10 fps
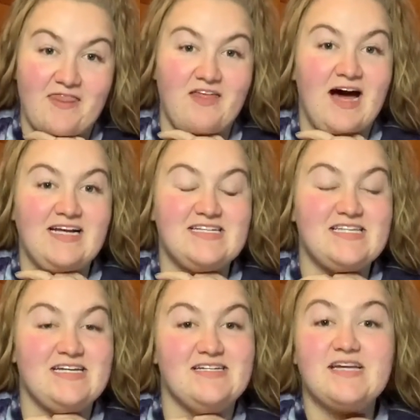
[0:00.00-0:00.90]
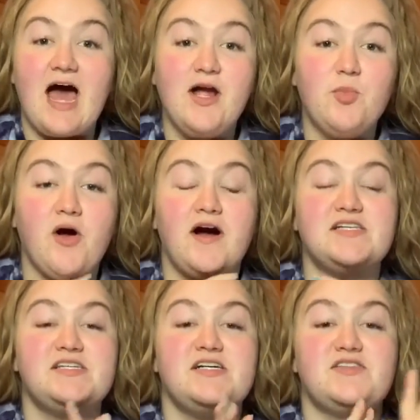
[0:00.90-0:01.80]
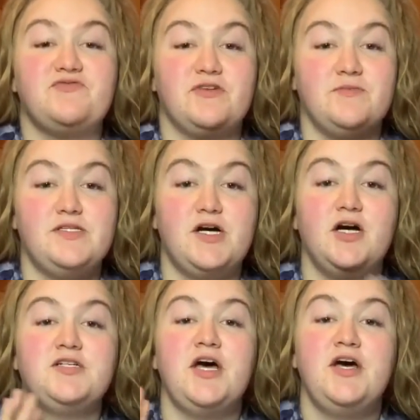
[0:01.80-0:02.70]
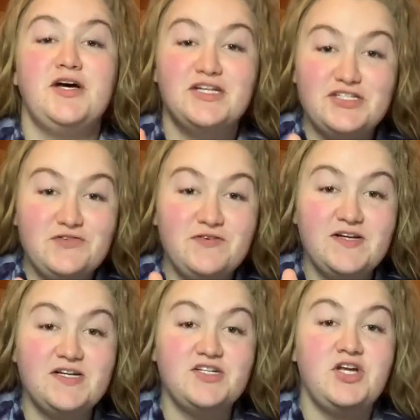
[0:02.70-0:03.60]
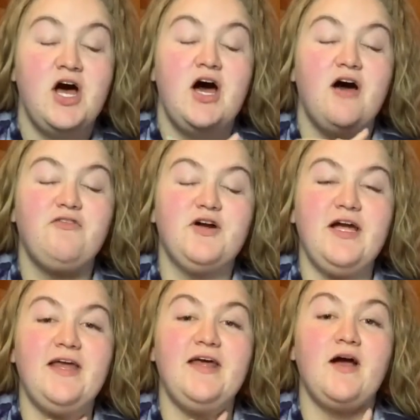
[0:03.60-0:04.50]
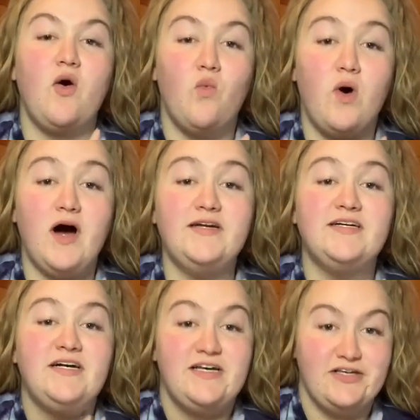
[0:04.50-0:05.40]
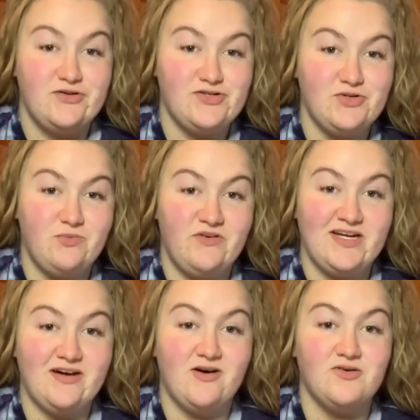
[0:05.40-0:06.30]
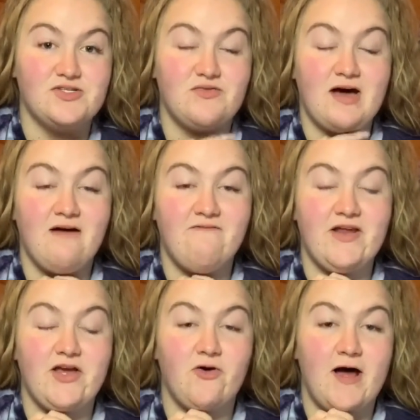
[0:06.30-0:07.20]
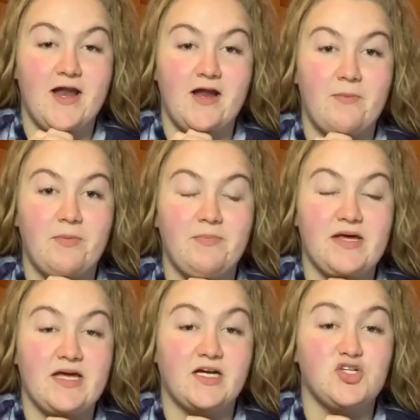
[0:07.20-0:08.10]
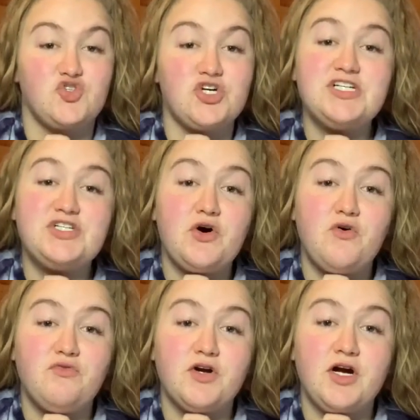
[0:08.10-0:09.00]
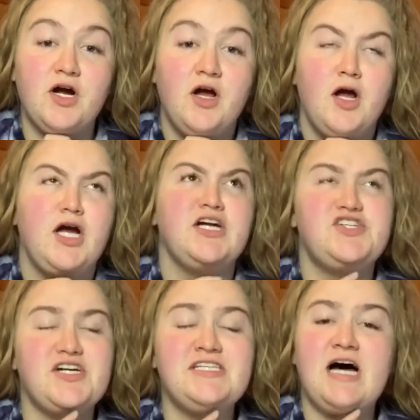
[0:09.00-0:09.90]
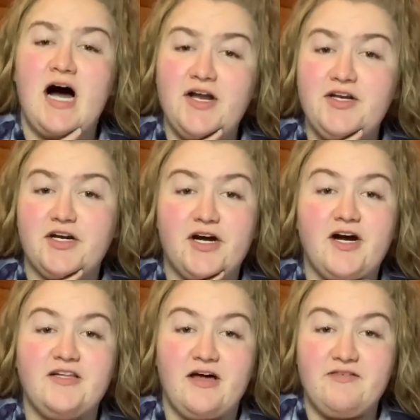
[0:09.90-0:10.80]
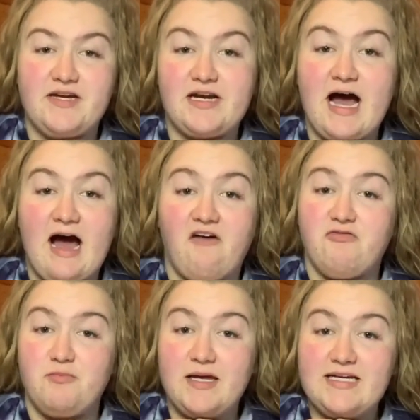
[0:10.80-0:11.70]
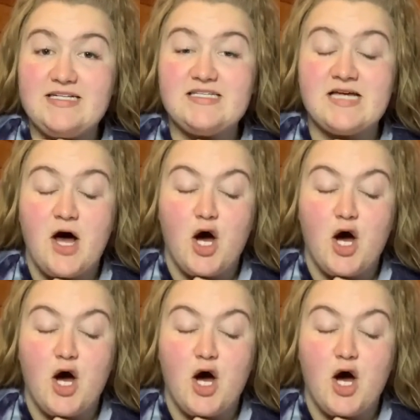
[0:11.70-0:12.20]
That is the entire process from start to finish of creating one YouTube video. So that video ended up being just over or just under 11 and a half minutes.